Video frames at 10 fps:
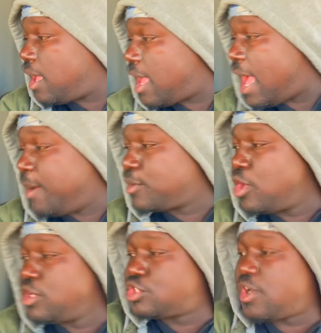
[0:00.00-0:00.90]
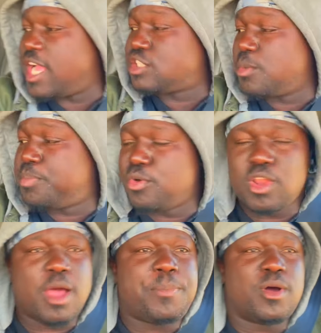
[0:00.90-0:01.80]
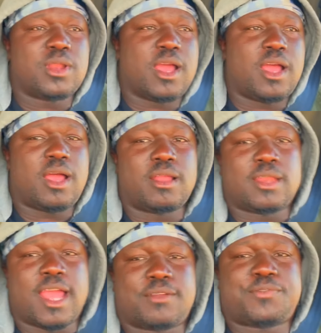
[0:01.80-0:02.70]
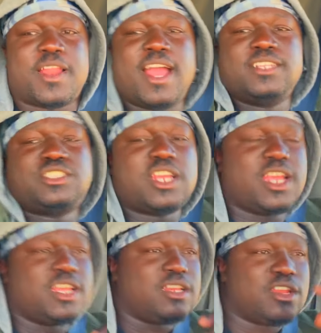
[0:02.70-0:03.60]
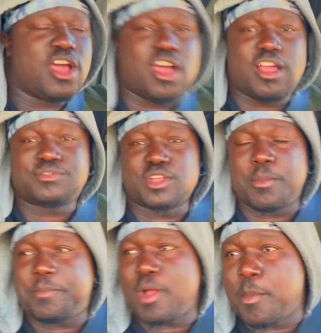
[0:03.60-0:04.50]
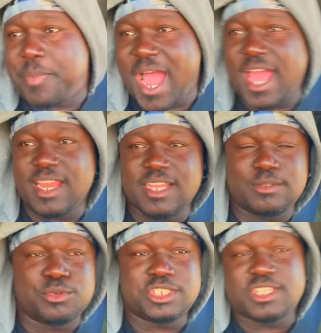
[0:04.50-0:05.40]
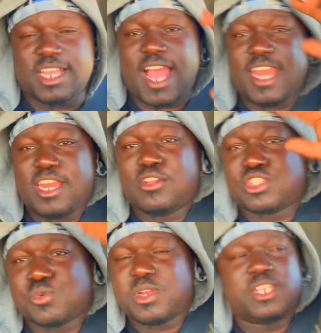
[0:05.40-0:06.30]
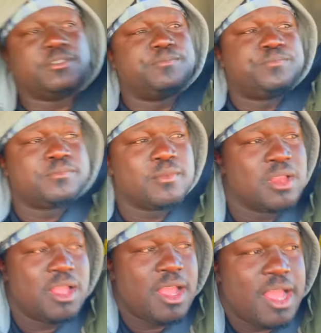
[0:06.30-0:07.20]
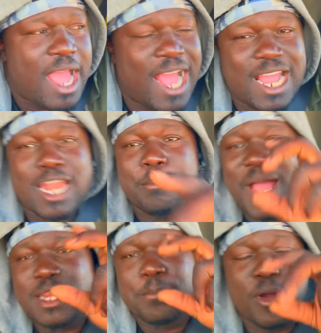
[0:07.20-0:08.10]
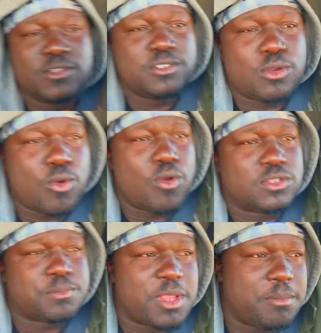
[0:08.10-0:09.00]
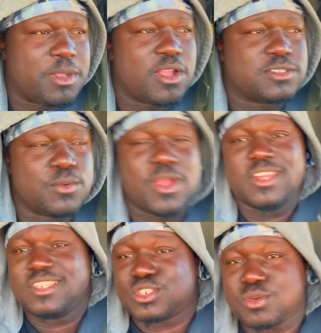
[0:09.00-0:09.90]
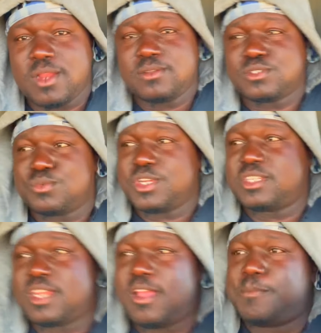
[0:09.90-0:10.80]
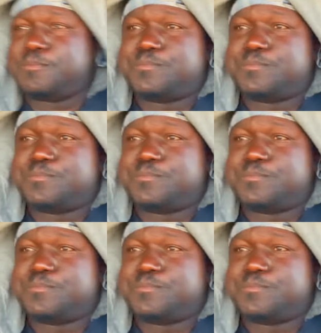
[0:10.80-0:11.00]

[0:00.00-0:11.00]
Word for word: I'm gonna try to pull up on like Flying J, Loves, or Pilot, which they got it on 20. I gotta buy the bungee cords, man, because the way these trailers are rigged up,